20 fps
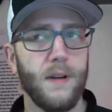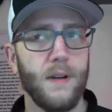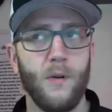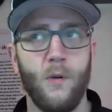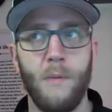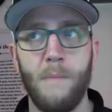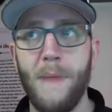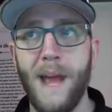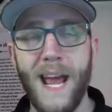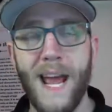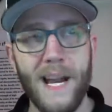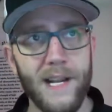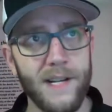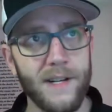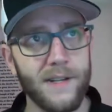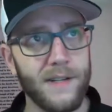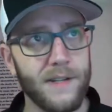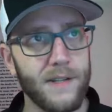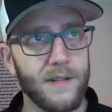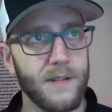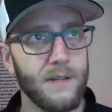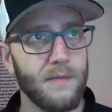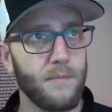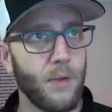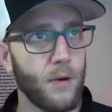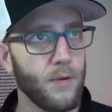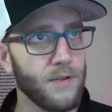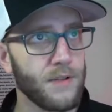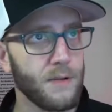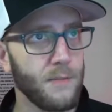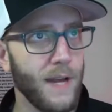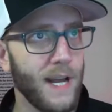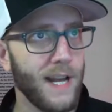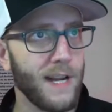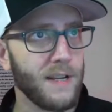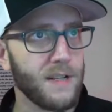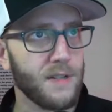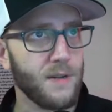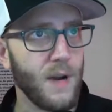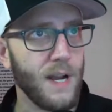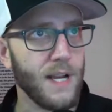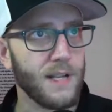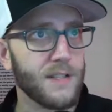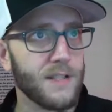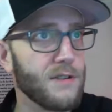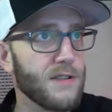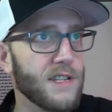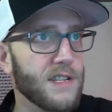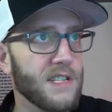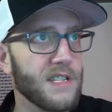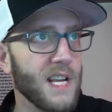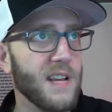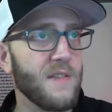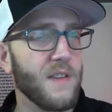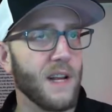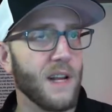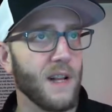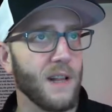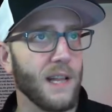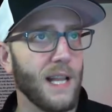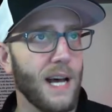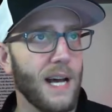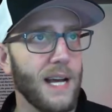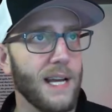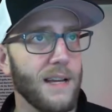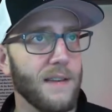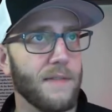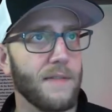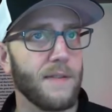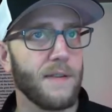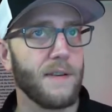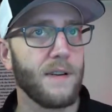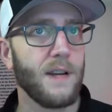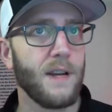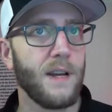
or manage post-traumatic stress, you're saving a life.